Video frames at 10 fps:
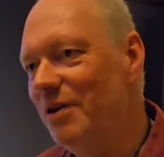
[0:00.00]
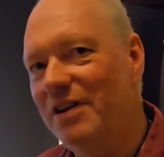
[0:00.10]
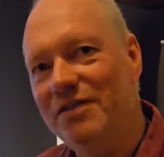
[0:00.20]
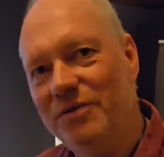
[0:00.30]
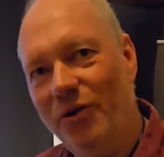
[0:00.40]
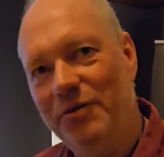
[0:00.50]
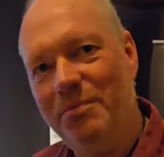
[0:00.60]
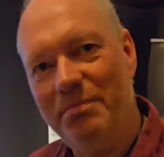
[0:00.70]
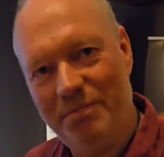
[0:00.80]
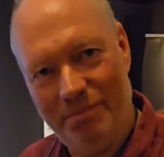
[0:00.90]
but it's not
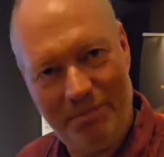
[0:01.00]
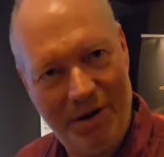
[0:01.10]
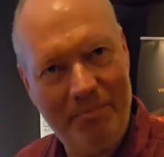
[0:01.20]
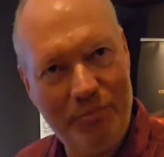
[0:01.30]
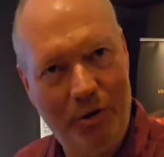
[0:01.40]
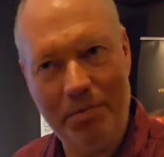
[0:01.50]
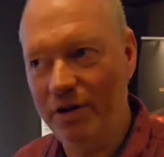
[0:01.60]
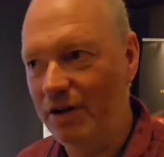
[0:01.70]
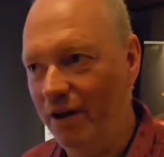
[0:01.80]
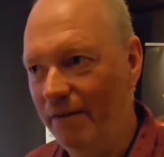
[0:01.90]
now properly you're
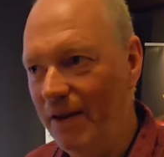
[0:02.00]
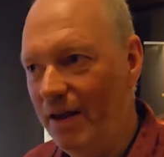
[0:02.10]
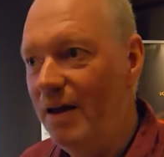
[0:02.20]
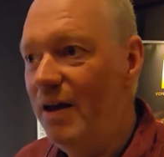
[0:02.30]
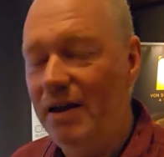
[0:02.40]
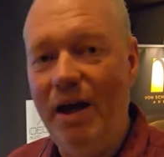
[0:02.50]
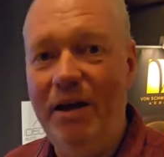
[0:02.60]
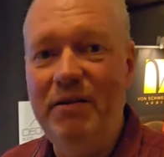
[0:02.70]
sitting, done. yeah.